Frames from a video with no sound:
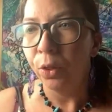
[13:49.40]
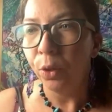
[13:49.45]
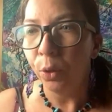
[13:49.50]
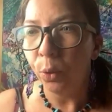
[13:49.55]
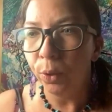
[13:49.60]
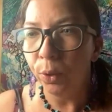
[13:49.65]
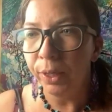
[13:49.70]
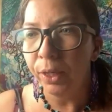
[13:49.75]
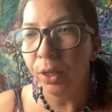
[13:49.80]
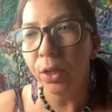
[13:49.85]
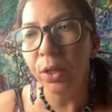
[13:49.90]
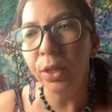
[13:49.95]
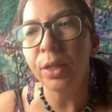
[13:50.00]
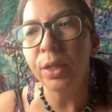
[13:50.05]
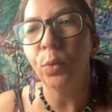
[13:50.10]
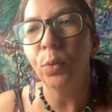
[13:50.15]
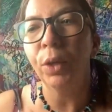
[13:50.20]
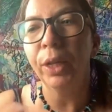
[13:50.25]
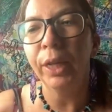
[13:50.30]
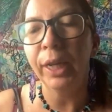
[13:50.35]
the oils
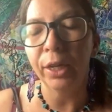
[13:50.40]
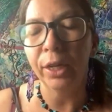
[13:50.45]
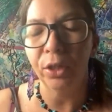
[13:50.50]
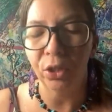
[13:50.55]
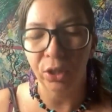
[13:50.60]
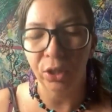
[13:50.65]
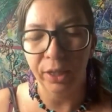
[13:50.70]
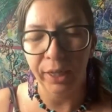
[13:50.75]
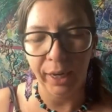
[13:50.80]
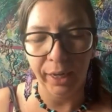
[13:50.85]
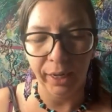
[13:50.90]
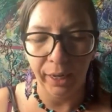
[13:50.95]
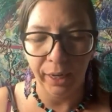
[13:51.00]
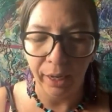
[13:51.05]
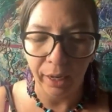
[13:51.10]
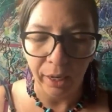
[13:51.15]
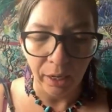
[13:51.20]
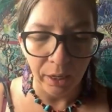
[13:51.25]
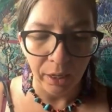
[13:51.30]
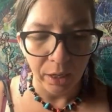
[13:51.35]
and really
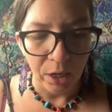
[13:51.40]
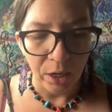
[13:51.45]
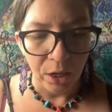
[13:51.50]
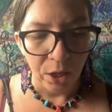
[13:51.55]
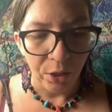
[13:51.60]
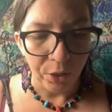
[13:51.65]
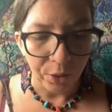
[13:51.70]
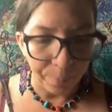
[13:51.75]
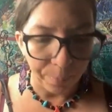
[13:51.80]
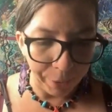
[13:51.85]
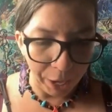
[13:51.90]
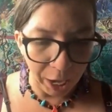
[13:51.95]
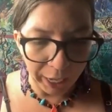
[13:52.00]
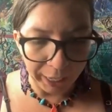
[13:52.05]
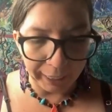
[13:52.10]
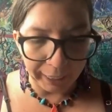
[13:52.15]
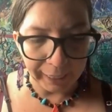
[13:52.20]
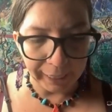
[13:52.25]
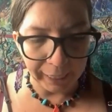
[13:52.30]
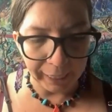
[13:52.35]
understanding the
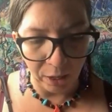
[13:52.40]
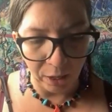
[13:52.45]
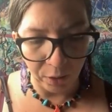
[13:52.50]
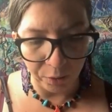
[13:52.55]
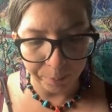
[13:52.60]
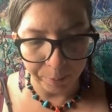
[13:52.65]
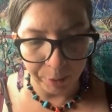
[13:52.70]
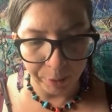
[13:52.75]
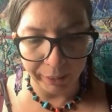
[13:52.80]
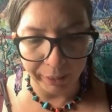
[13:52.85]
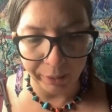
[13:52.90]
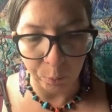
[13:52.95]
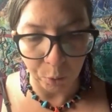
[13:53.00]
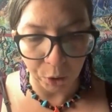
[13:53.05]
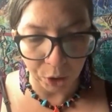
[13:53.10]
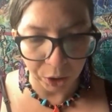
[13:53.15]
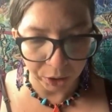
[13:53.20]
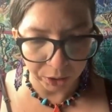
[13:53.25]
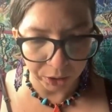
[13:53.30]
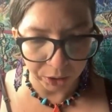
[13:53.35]
body and how the body
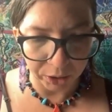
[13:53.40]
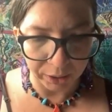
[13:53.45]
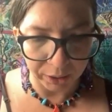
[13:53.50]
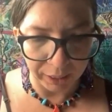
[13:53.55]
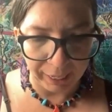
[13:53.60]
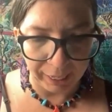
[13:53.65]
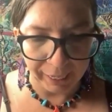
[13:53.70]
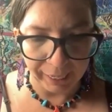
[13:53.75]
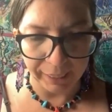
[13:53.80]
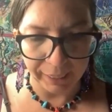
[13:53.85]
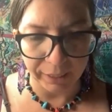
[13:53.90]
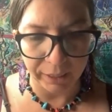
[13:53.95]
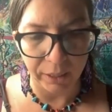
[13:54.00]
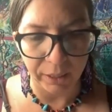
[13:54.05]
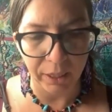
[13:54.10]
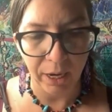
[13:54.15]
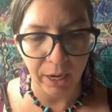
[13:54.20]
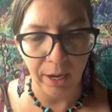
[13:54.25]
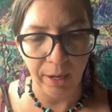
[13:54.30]
works and